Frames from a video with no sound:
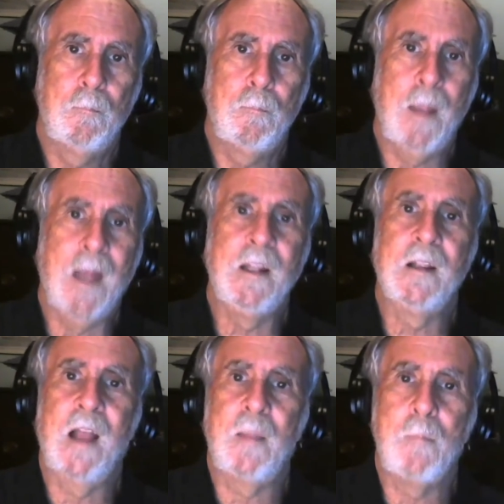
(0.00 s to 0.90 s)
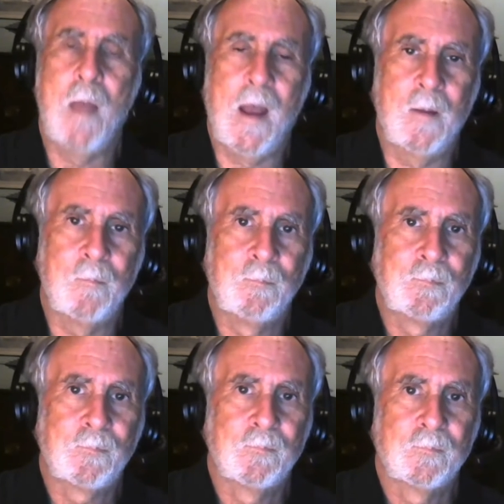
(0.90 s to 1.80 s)
Pedaling like mad,
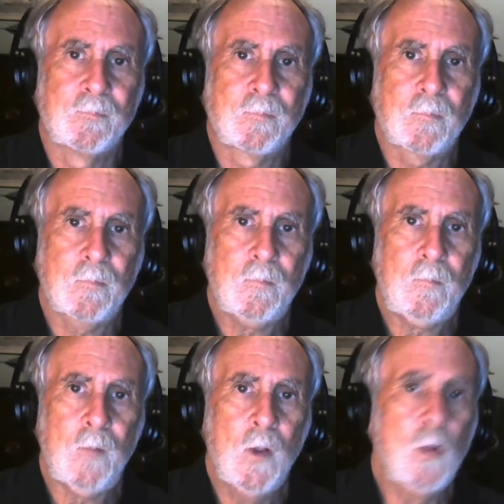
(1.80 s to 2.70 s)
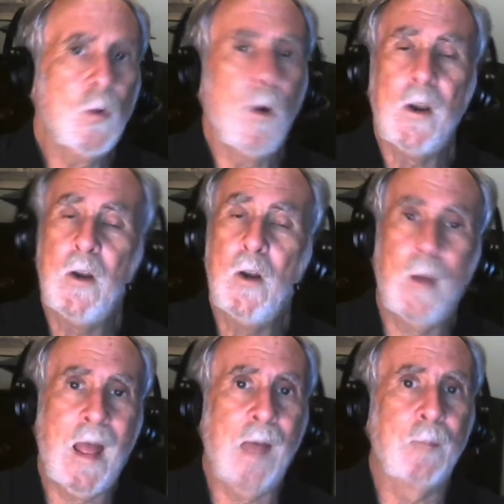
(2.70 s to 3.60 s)
you already know
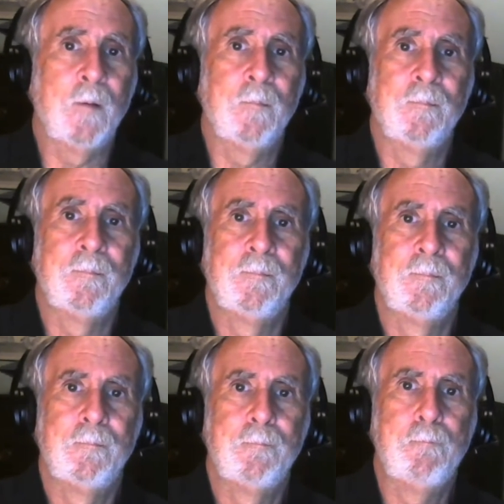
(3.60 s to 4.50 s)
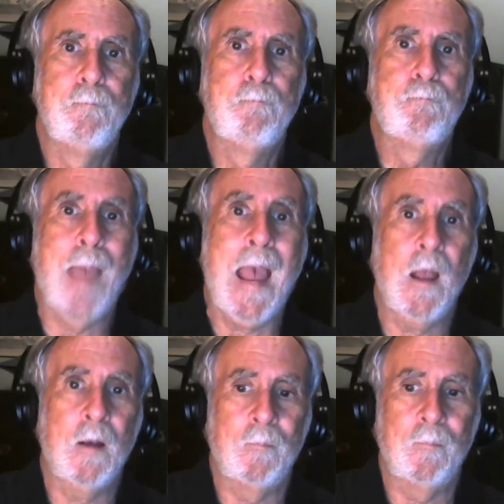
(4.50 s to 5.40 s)
what happened. Bam!